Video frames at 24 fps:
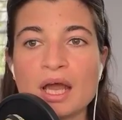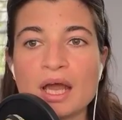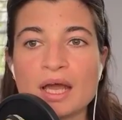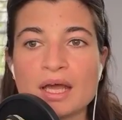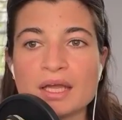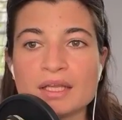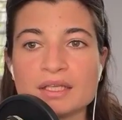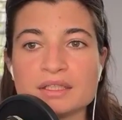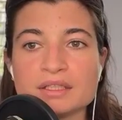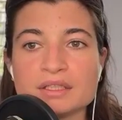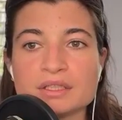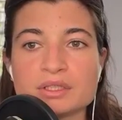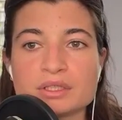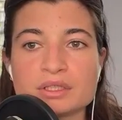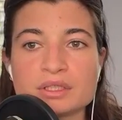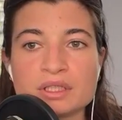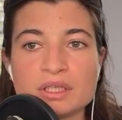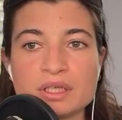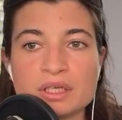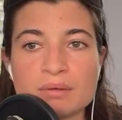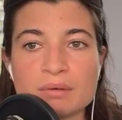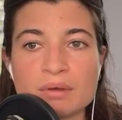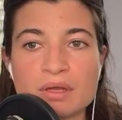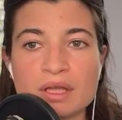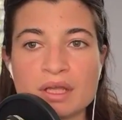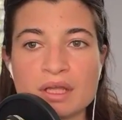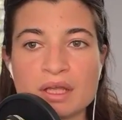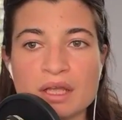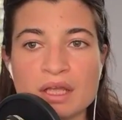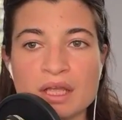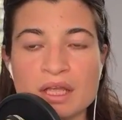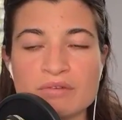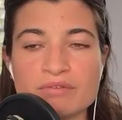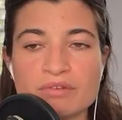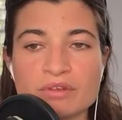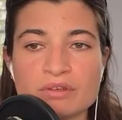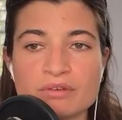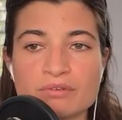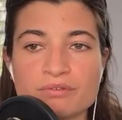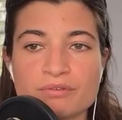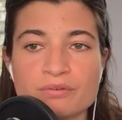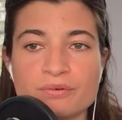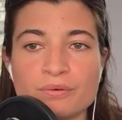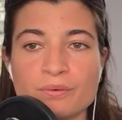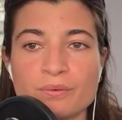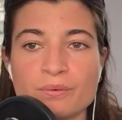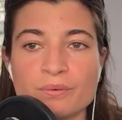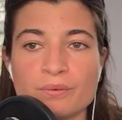And even
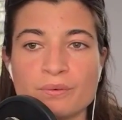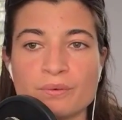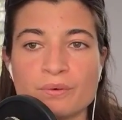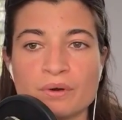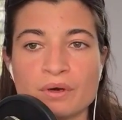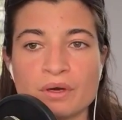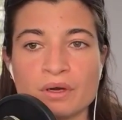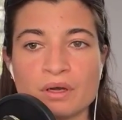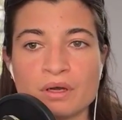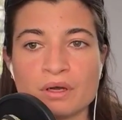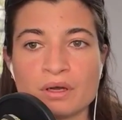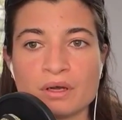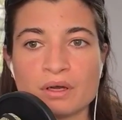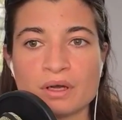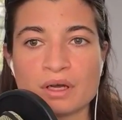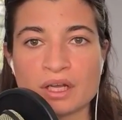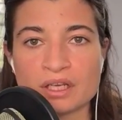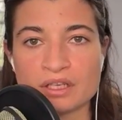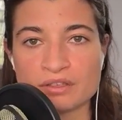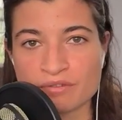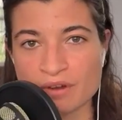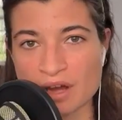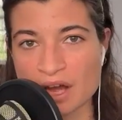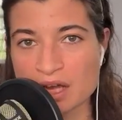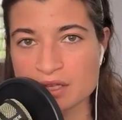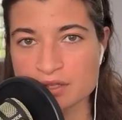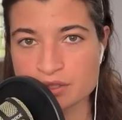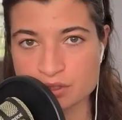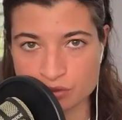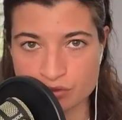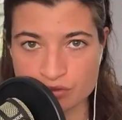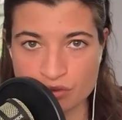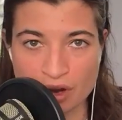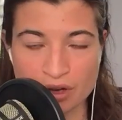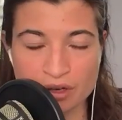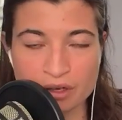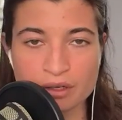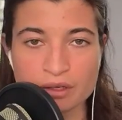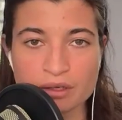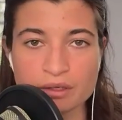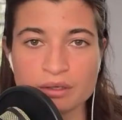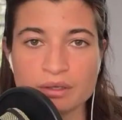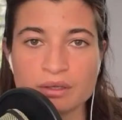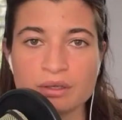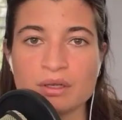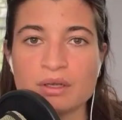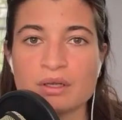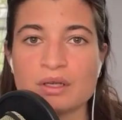for advanced
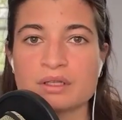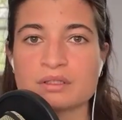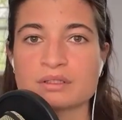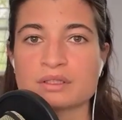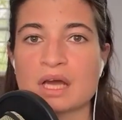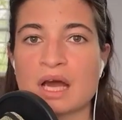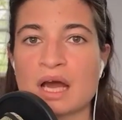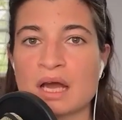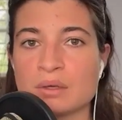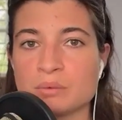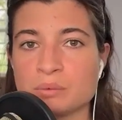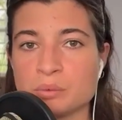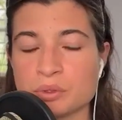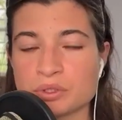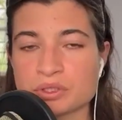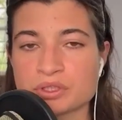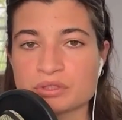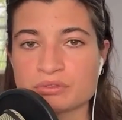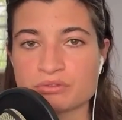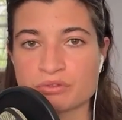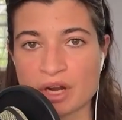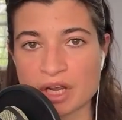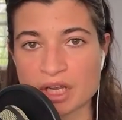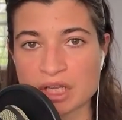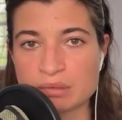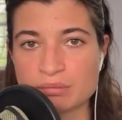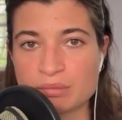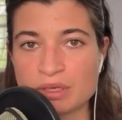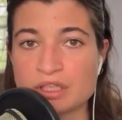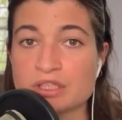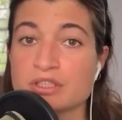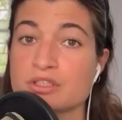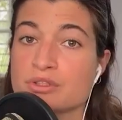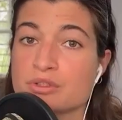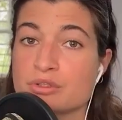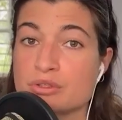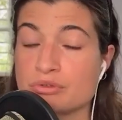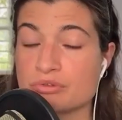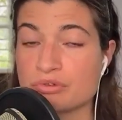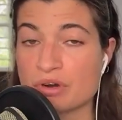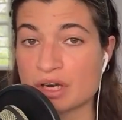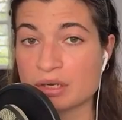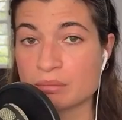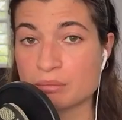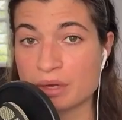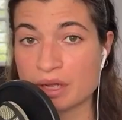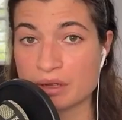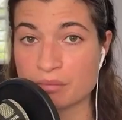runner, I would recommend to
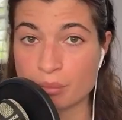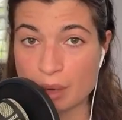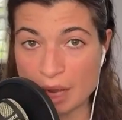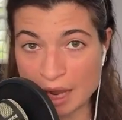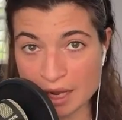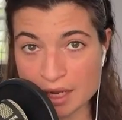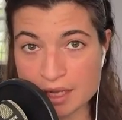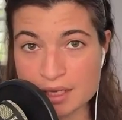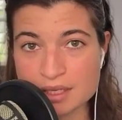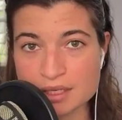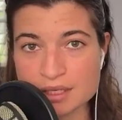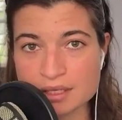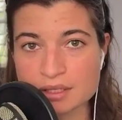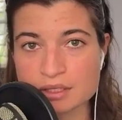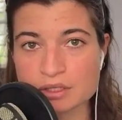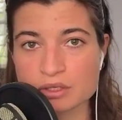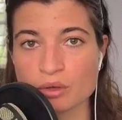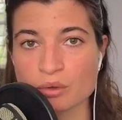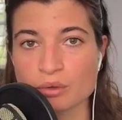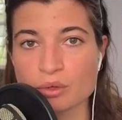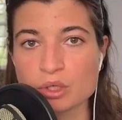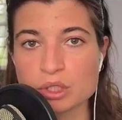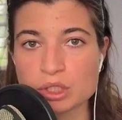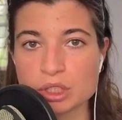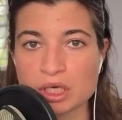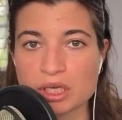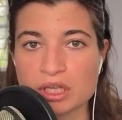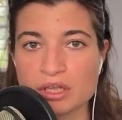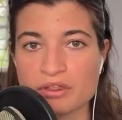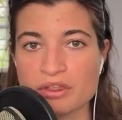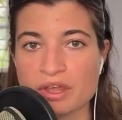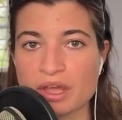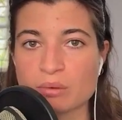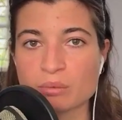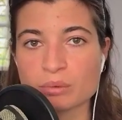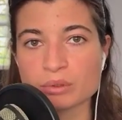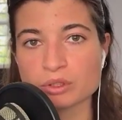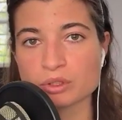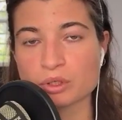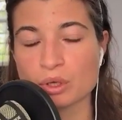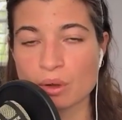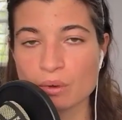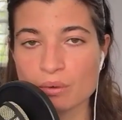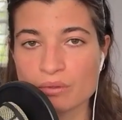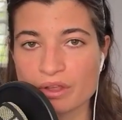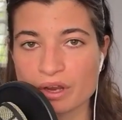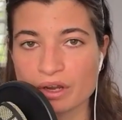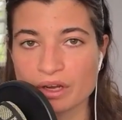run by pace. So usually they would
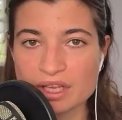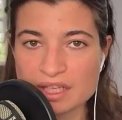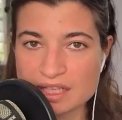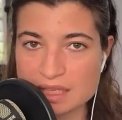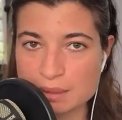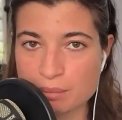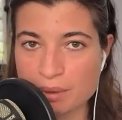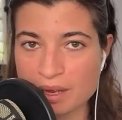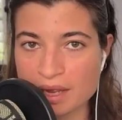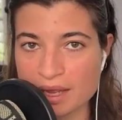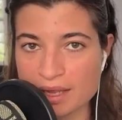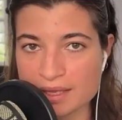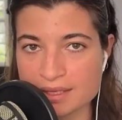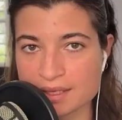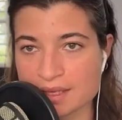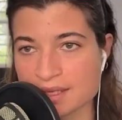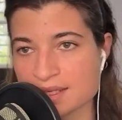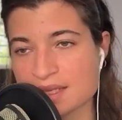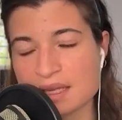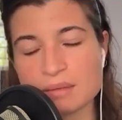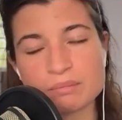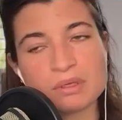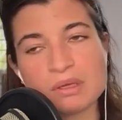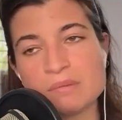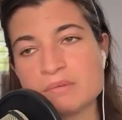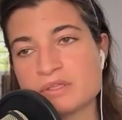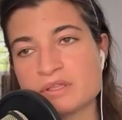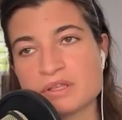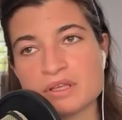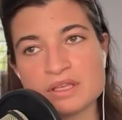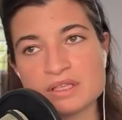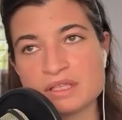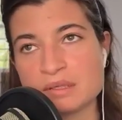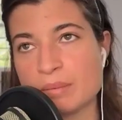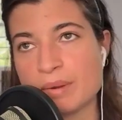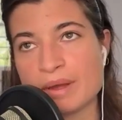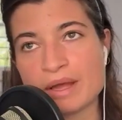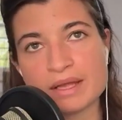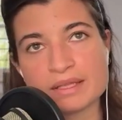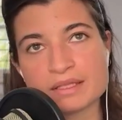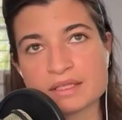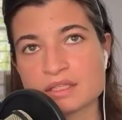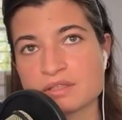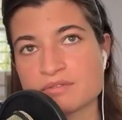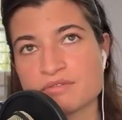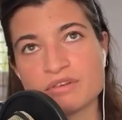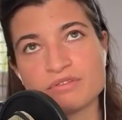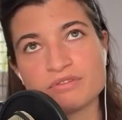know their easy pace, and sometimes the easy
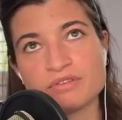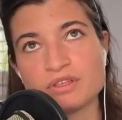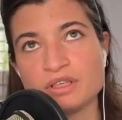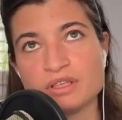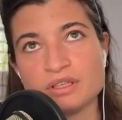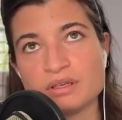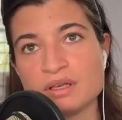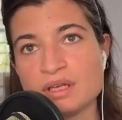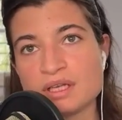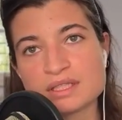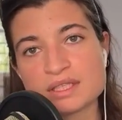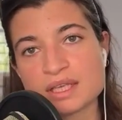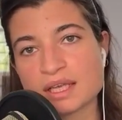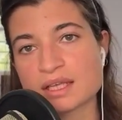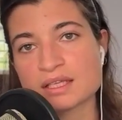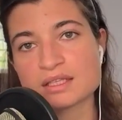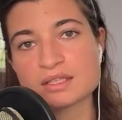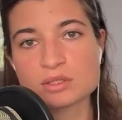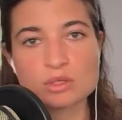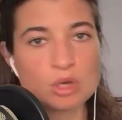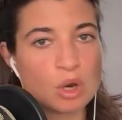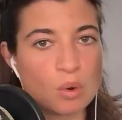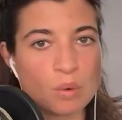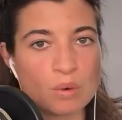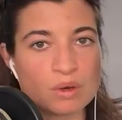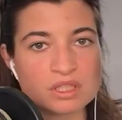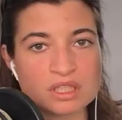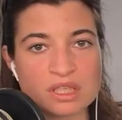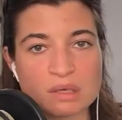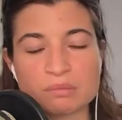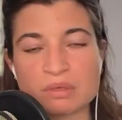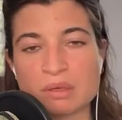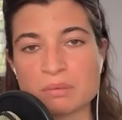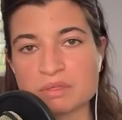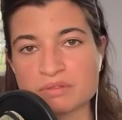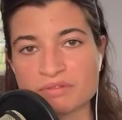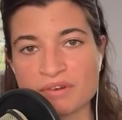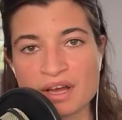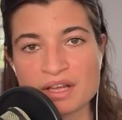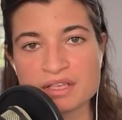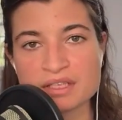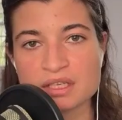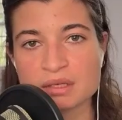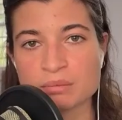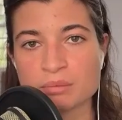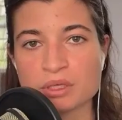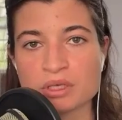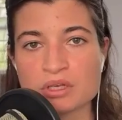pace is 15 seconds slower, sometimes
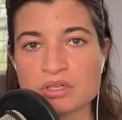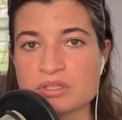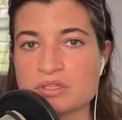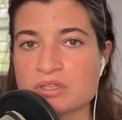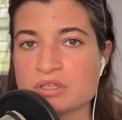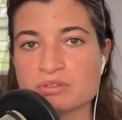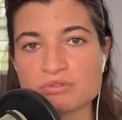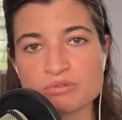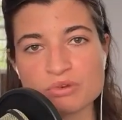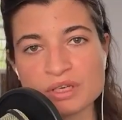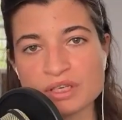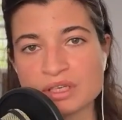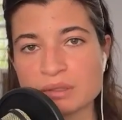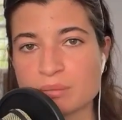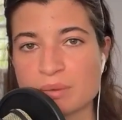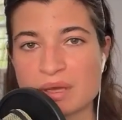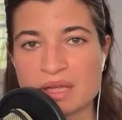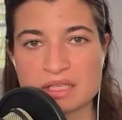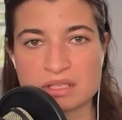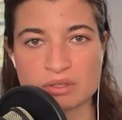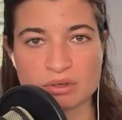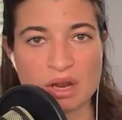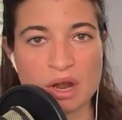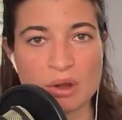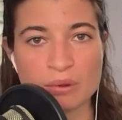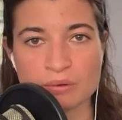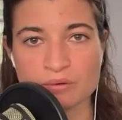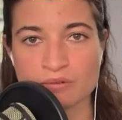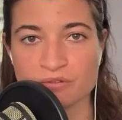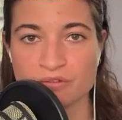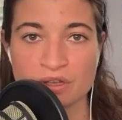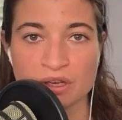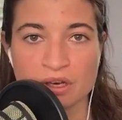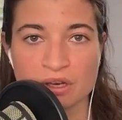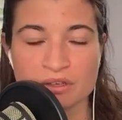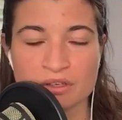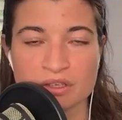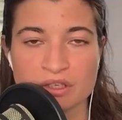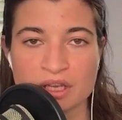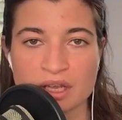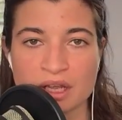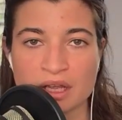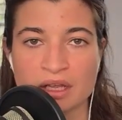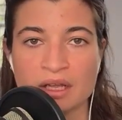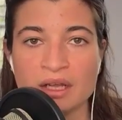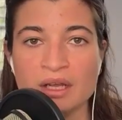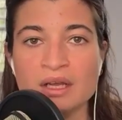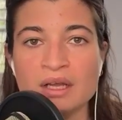faster, because this really depends on how you feel on the
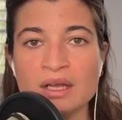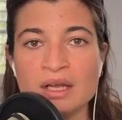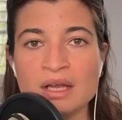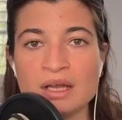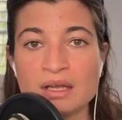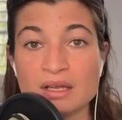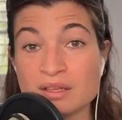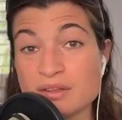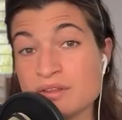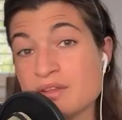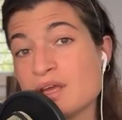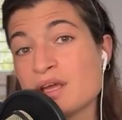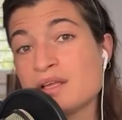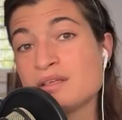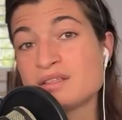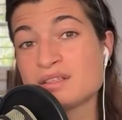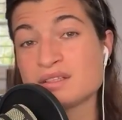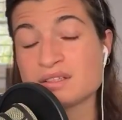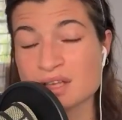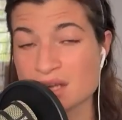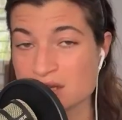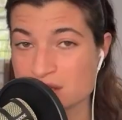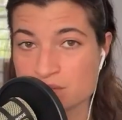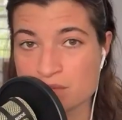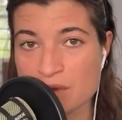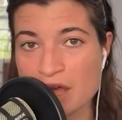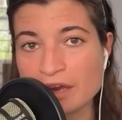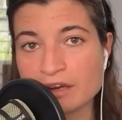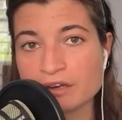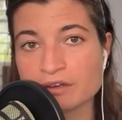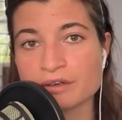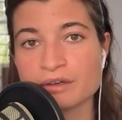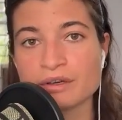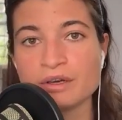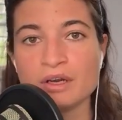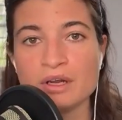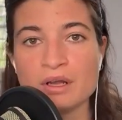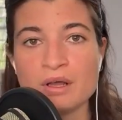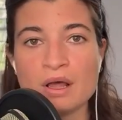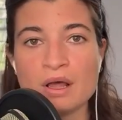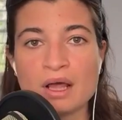day. In the end, it doesn't matter.